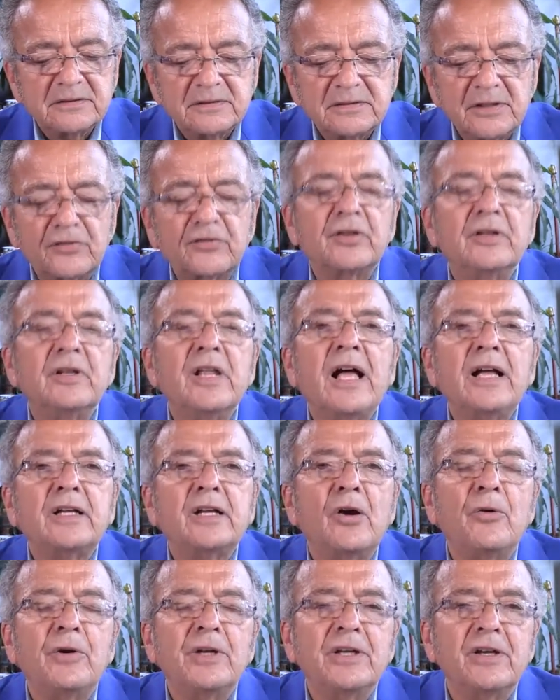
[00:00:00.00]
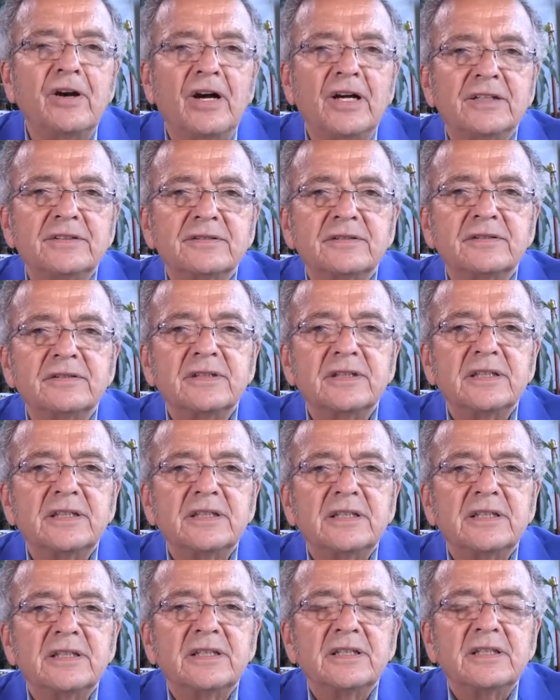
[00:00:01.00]
There's a lot going on.
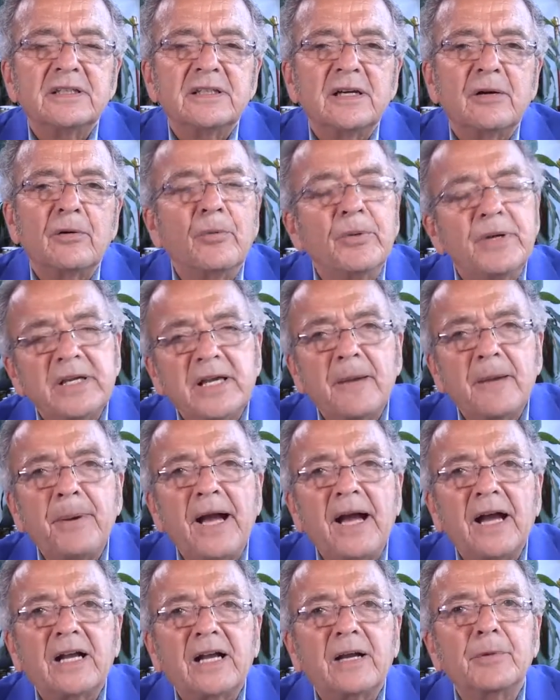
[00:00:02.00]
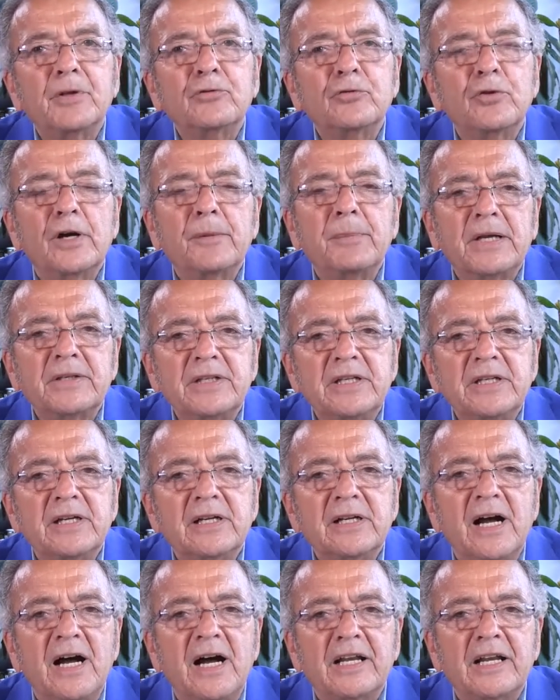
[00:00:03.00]
When we get back, I'm going to talk about the
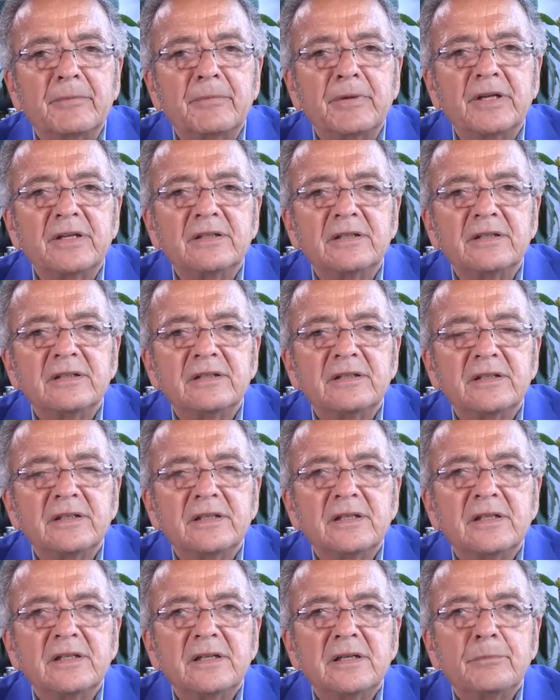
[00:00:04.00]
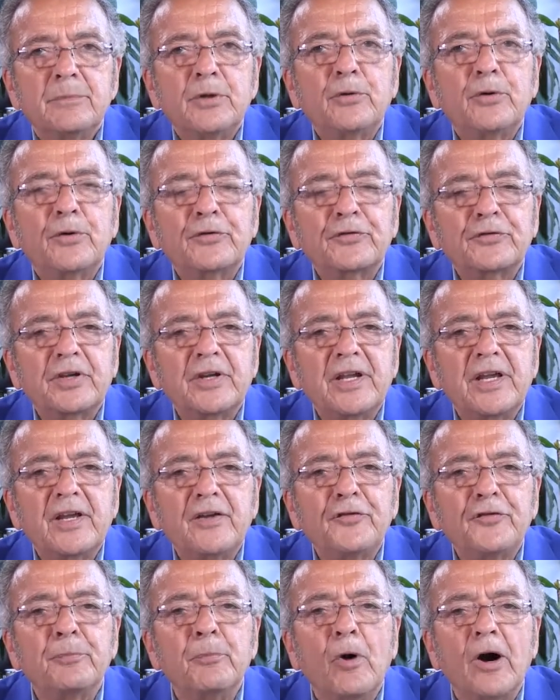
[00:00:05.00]
economy, because
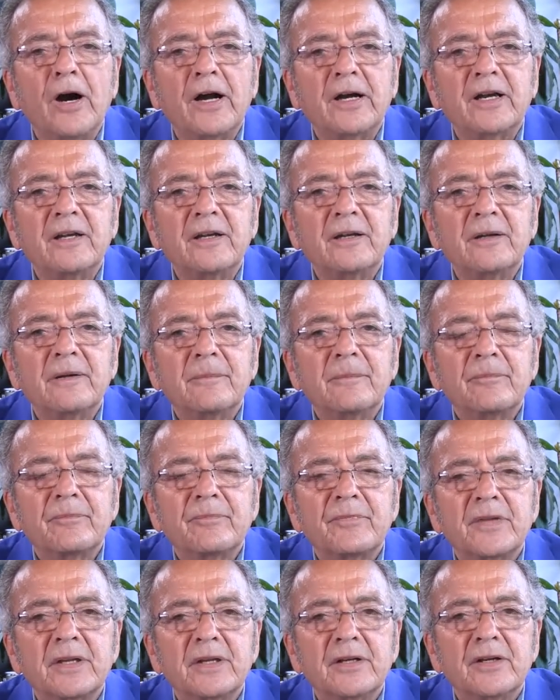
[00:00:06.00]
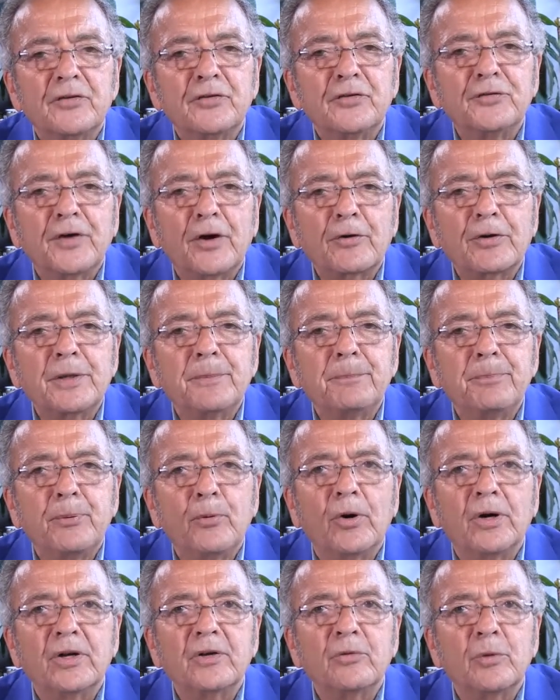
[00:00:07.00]
today's market is very important.